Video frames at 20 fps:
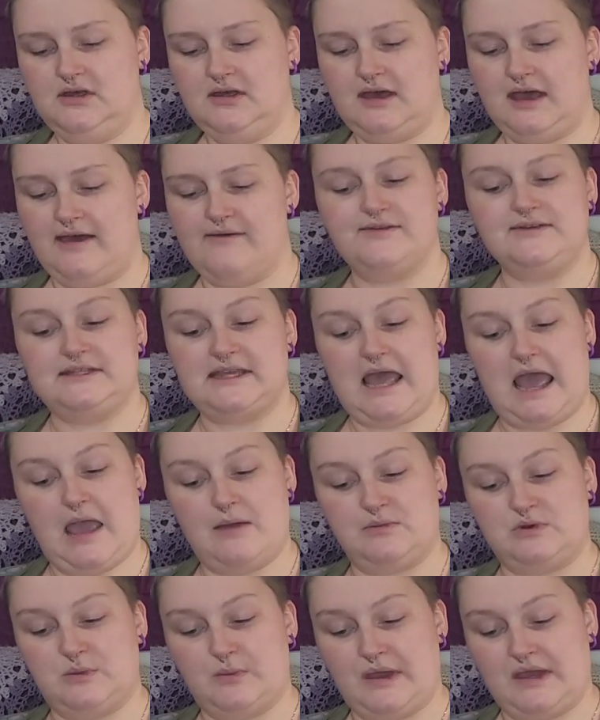I haven't
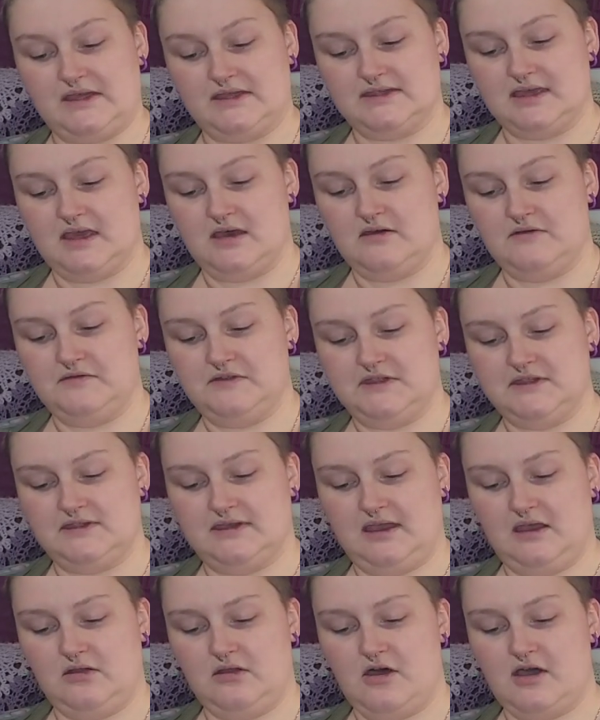timed myself to see
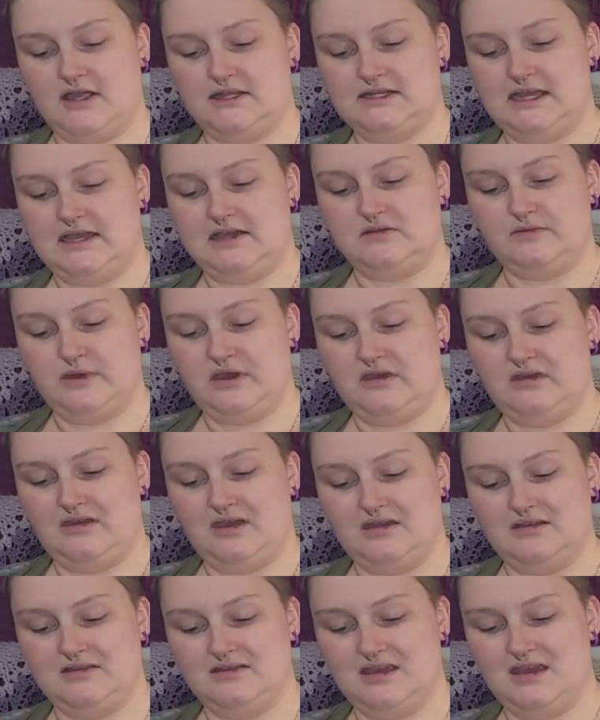how long it takes me.
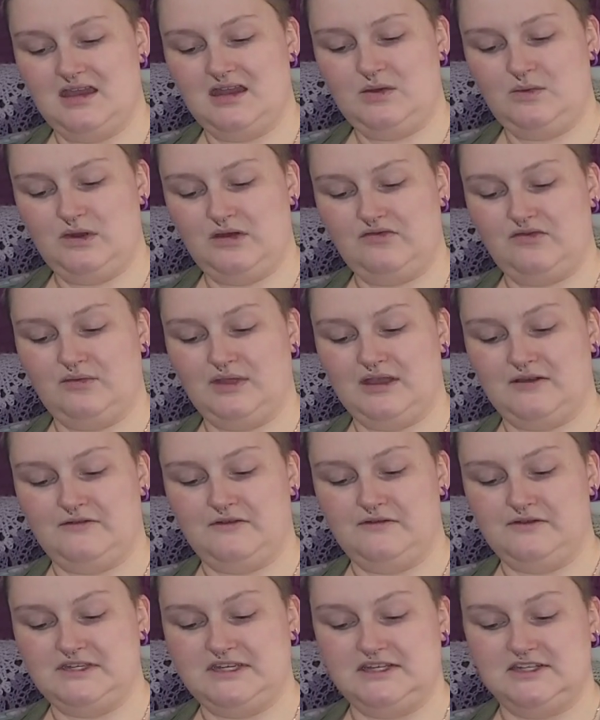I'd say anywhere from like
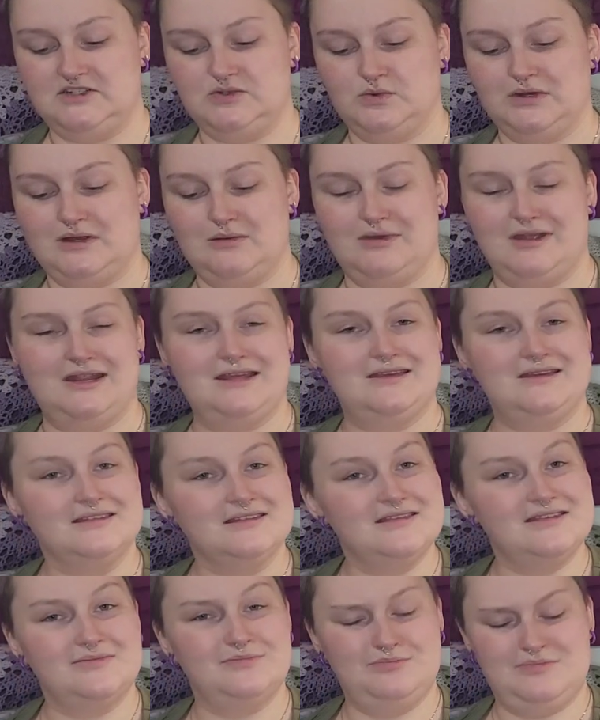15 to 20
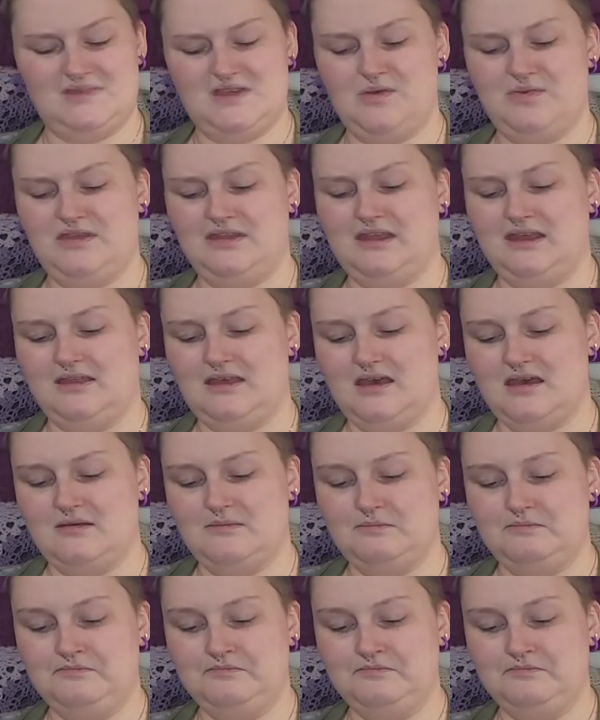minutes, something like that.